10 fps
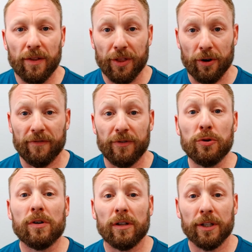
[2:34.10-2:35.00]
There are a
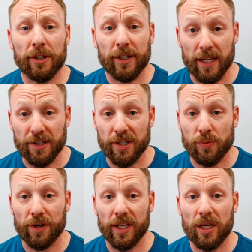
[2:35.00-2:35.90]
few clear cases
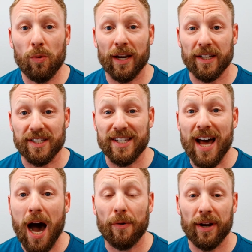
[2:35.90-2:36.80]
where EWOT is
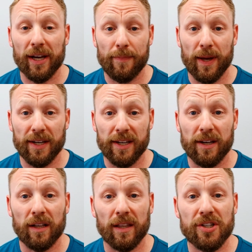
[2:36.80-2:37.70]
not recommended
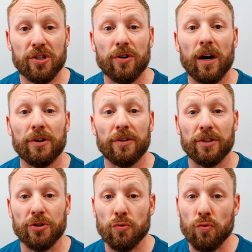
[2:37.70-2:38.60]
unless you're under the
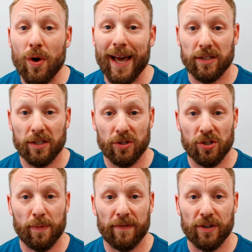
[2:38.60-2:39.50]
direct
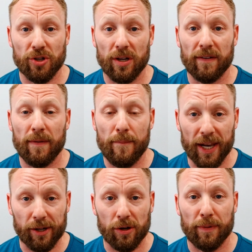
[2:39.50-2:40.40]
supervision of a
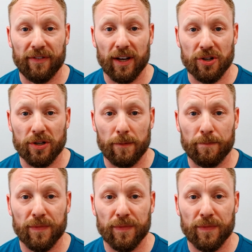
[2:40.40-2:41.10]
medical professional.